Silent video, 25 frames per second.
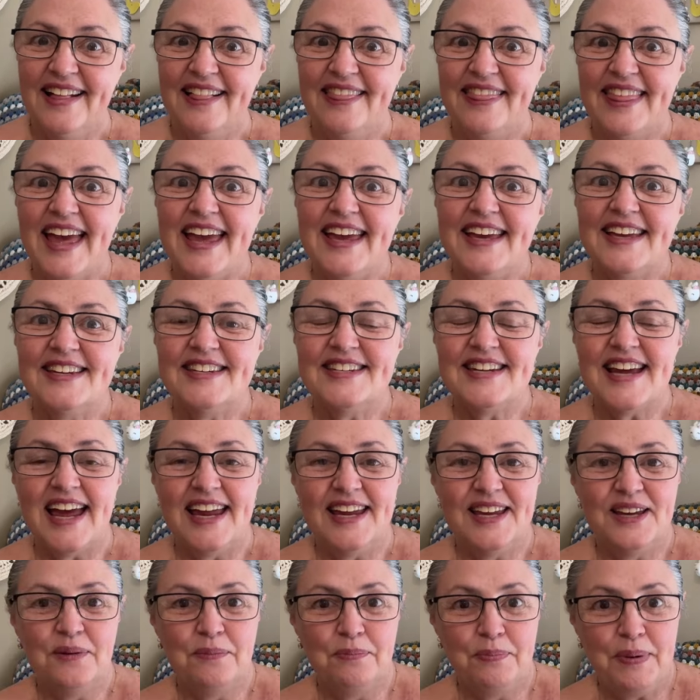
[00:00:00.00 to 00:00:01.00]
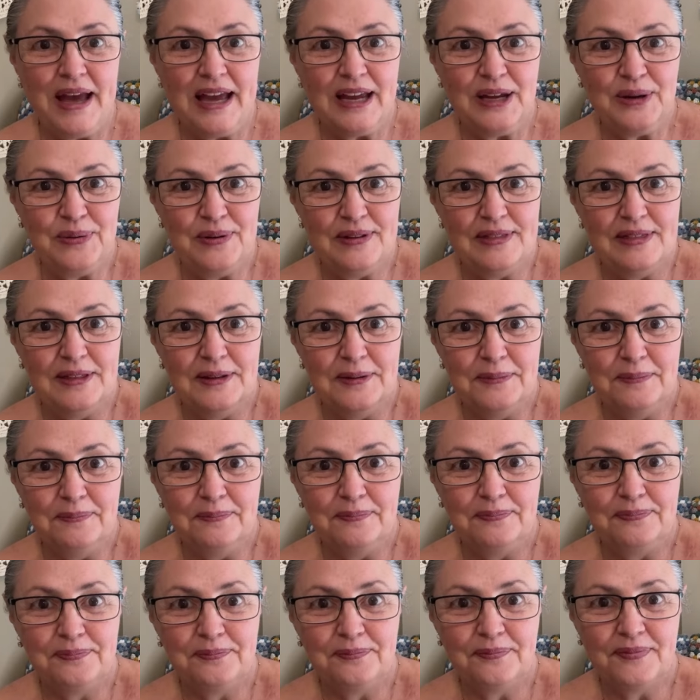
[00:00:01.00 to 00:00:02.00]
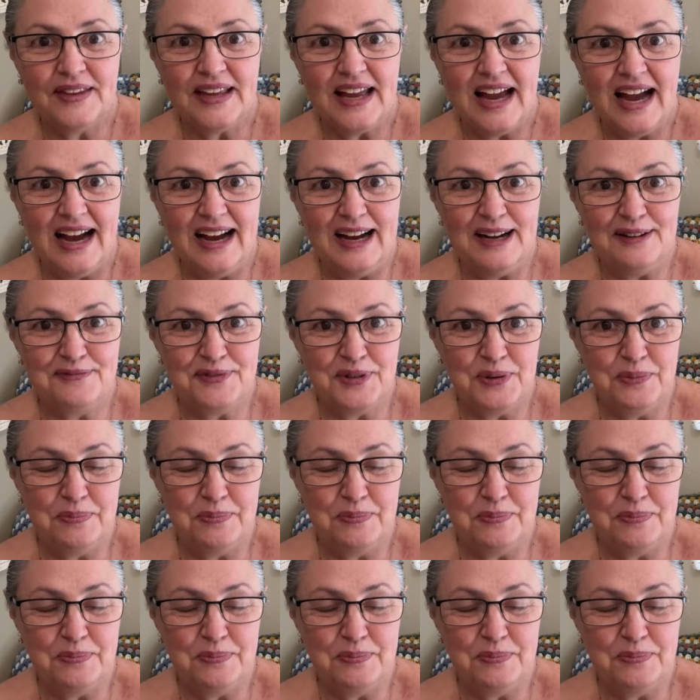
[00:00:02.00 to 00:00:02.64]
they can take it back with them after